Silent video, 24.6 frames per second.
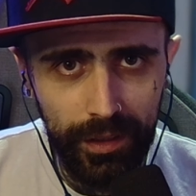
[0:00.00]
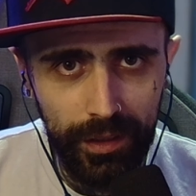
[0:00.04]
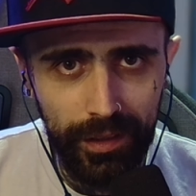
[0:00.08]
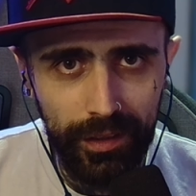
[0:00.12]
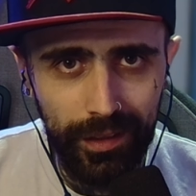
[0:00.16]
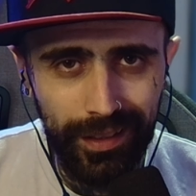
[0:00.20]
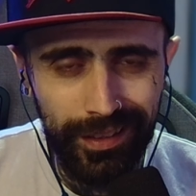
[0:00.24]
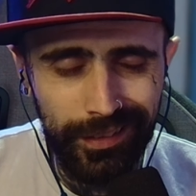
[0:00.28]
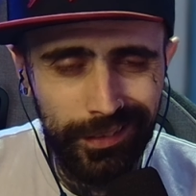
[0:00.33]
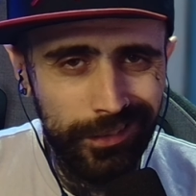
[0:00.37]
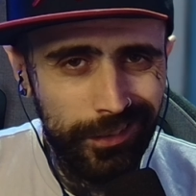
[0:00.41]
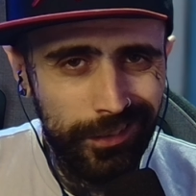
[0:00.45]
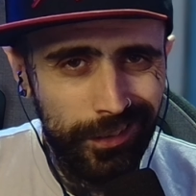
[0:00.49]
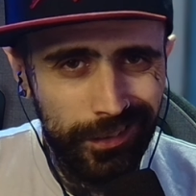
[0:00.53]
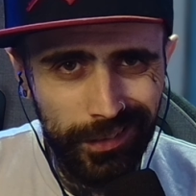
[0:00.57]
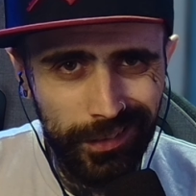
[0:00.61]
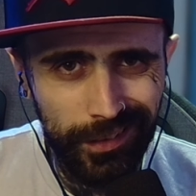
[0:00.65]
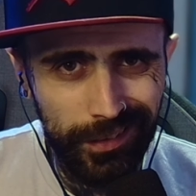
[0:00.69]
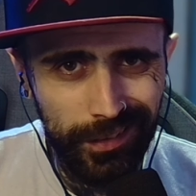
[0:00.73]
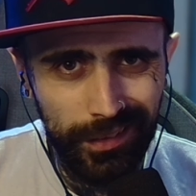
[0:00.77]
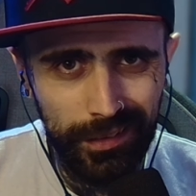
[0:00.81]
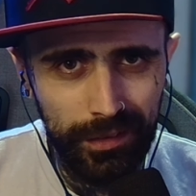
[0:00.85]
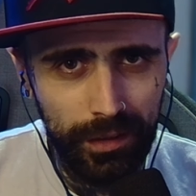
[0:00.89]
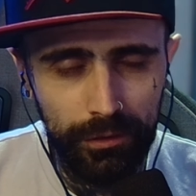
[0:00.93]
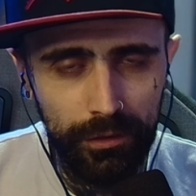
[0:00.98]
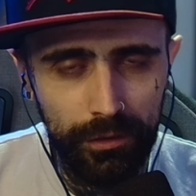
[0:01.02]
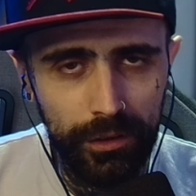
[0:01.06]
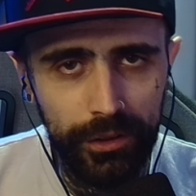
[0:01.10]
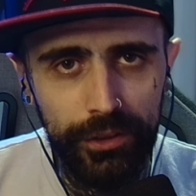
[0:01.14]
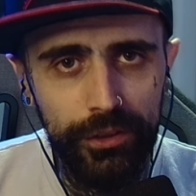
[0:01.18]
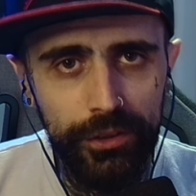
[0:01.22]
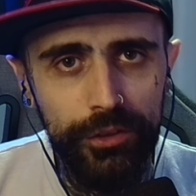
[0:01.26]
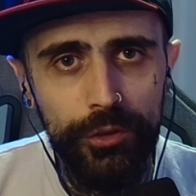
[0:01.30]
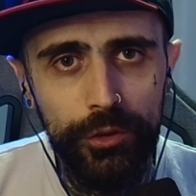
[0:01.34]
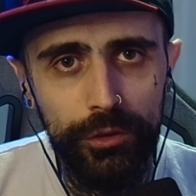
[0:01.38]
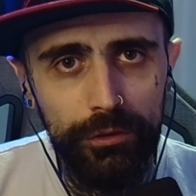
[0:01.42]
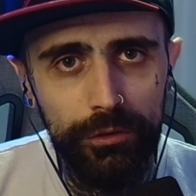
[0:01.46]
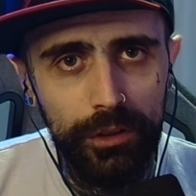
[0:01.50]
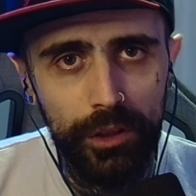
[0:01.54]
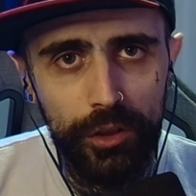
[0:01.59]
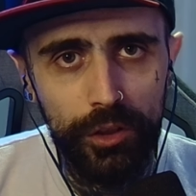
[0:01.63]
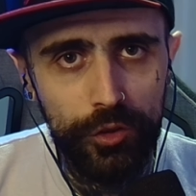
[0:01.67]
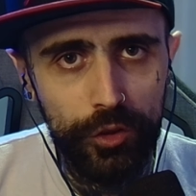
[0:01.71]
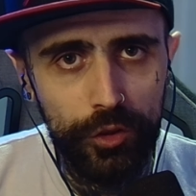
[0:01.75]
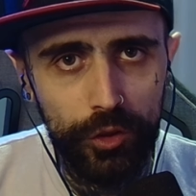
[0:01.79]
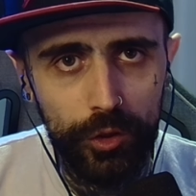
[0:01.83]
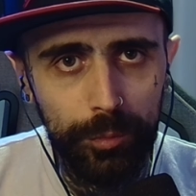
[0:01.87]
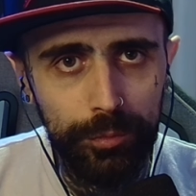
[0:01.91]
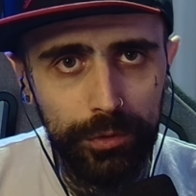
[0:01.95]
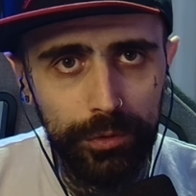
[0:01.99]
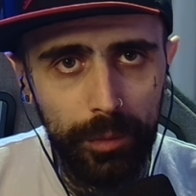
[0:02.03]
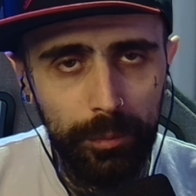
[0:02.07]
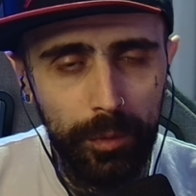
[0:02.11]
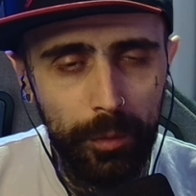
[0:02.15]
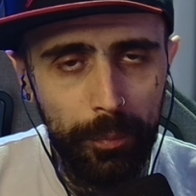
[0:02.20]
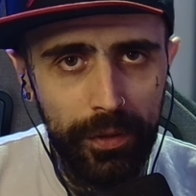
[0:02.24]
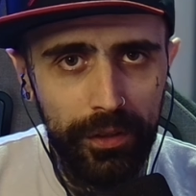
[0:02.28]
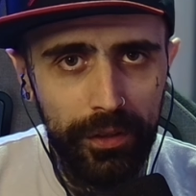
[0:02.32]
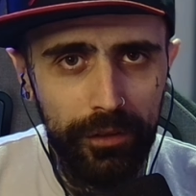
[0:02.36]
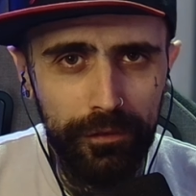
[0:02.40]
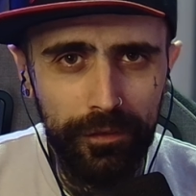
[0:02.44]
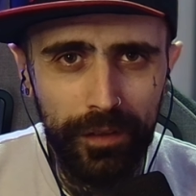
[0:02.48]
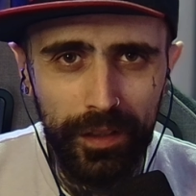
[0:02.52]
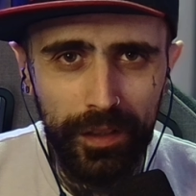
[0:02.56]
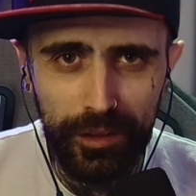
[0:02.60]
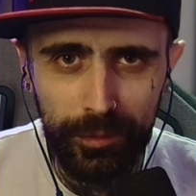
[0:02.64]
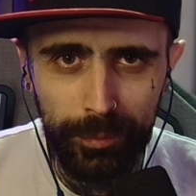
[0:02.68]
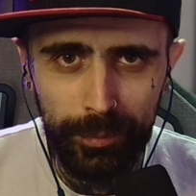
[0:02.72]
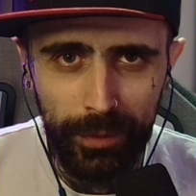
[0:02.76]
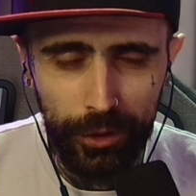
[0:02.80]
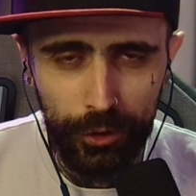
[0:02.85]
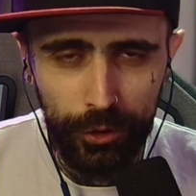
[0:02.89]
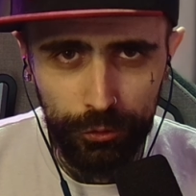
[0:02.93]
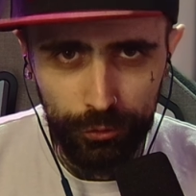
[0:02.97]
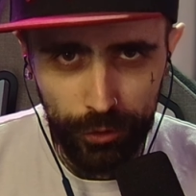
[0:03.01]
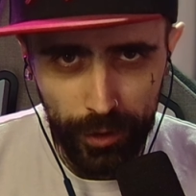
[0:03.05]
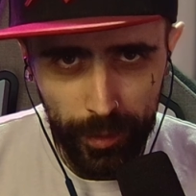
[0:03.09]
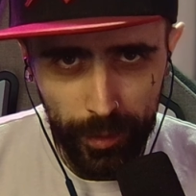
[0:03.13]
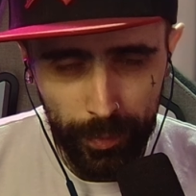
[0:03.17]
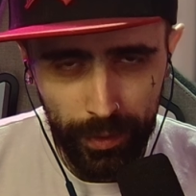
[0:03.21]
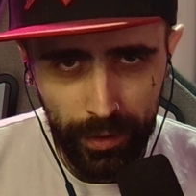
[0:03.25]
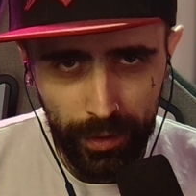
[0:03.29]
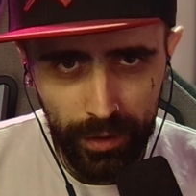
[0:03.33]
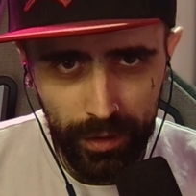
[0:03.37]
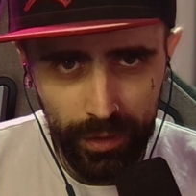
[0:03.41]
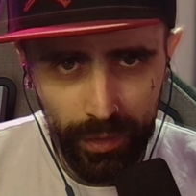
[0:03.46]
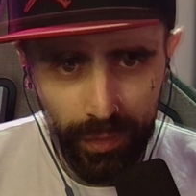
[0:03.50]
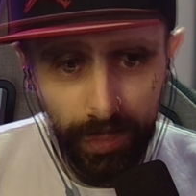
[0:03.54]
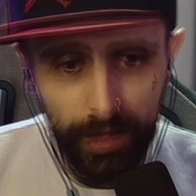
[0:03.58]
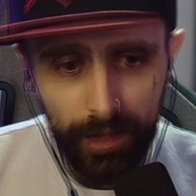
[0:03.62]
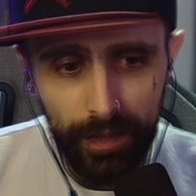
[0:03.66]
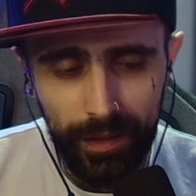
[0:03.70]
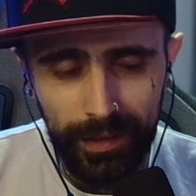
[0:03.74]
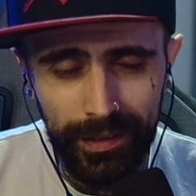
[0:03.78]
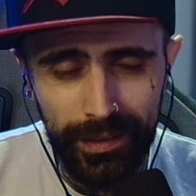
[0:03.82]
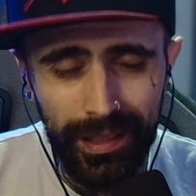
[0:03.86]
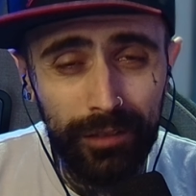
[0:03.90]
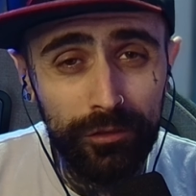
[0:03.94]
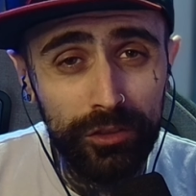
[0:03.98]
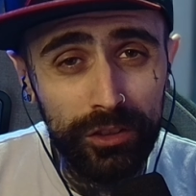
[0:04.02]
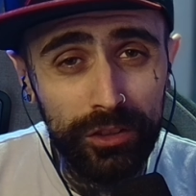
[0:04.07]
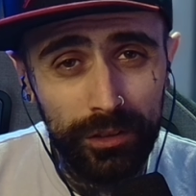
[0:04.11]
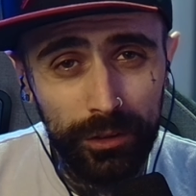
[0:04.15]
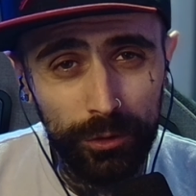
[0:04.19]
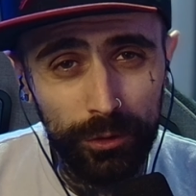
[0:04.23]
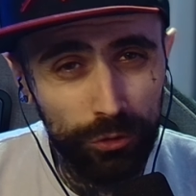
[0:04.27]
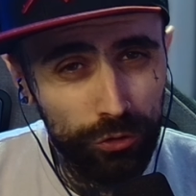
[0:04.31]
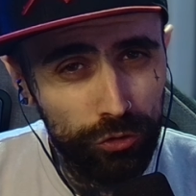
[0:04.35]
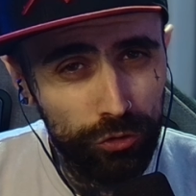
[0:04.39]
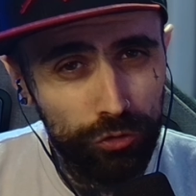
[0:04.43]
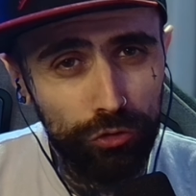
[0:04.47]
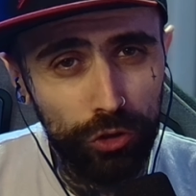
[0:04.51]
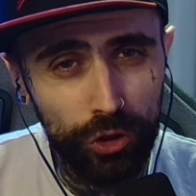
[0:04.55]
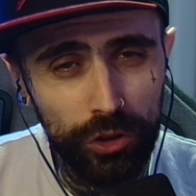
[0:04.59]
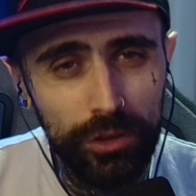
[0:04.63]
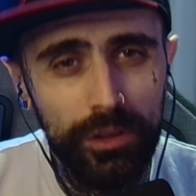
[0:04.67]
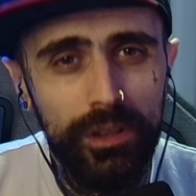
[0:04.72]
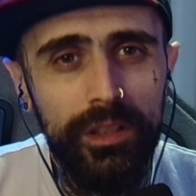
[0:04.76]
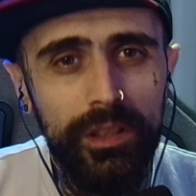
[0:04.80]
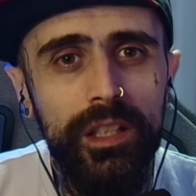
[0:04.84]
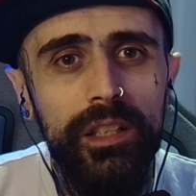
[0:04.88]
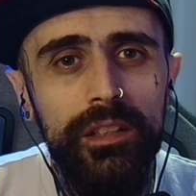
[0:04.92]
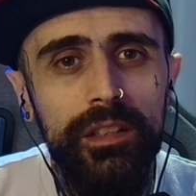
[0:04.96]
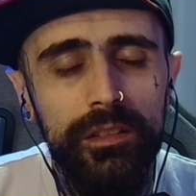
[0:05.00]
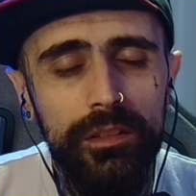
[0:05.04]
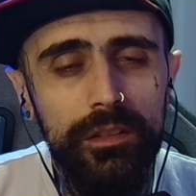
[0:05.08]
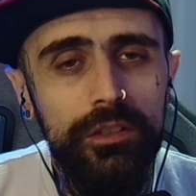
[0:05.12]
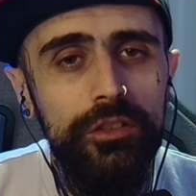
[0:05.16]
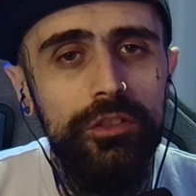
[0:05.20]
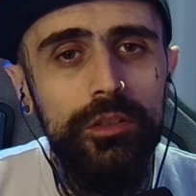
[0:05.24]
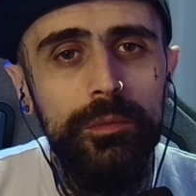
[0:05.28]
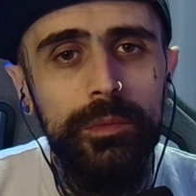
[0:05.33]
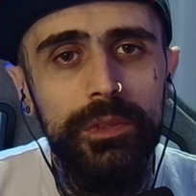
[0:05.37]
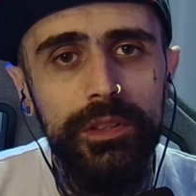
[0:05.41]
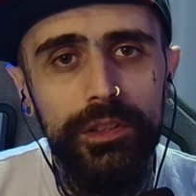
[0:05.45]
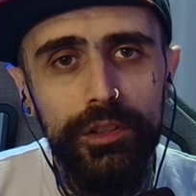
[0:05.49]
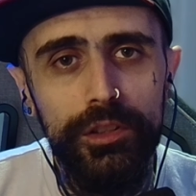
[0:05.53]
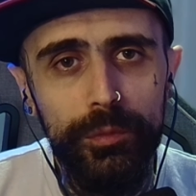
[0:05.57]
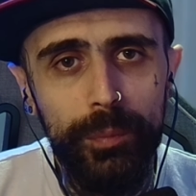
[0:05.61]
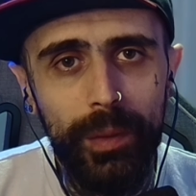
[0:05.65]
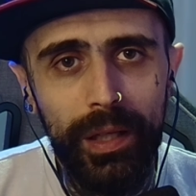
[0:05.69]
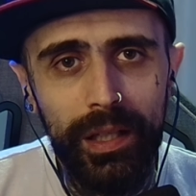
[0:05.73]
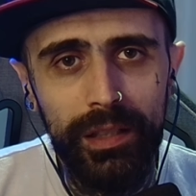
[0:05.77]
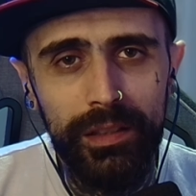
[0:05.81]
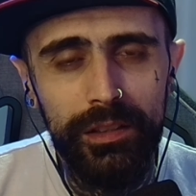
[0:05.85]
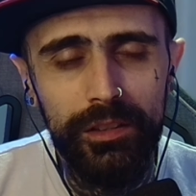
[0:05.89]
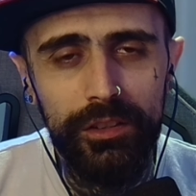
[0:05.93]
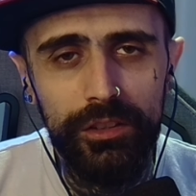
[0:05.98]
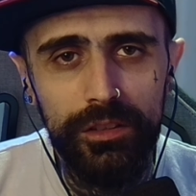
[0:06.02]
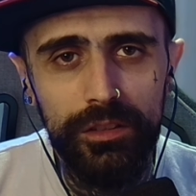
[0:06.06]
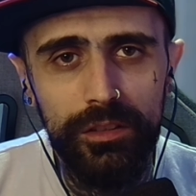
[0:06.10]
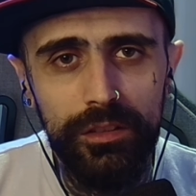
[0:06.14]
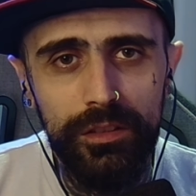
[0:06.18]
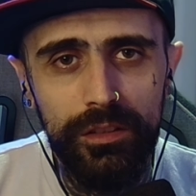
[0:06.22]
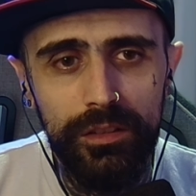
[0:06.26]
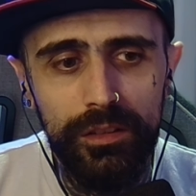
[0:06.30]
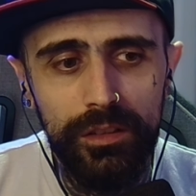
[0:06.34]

That's not necessarily a neurological problem that affects my grip, and I've still struggled to get into some of these packages.